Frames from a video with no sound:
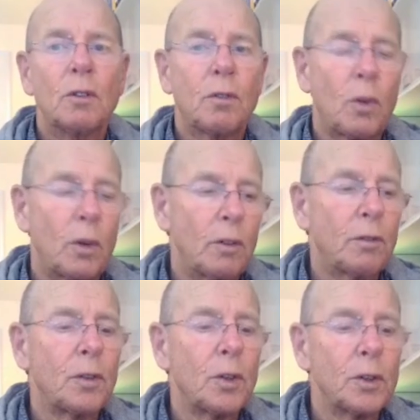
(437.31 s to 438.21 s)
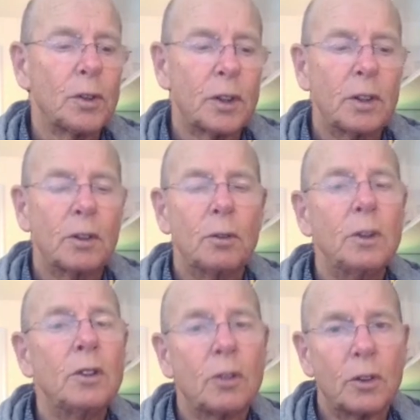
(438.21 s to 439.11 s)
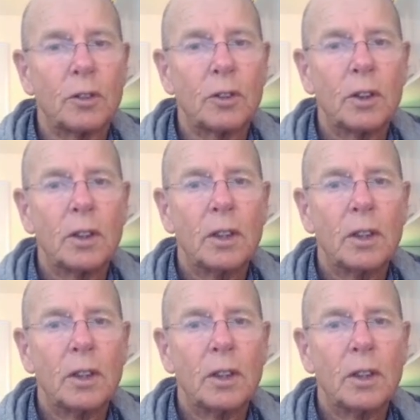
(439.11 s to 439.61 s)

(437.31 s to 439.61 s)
for further research.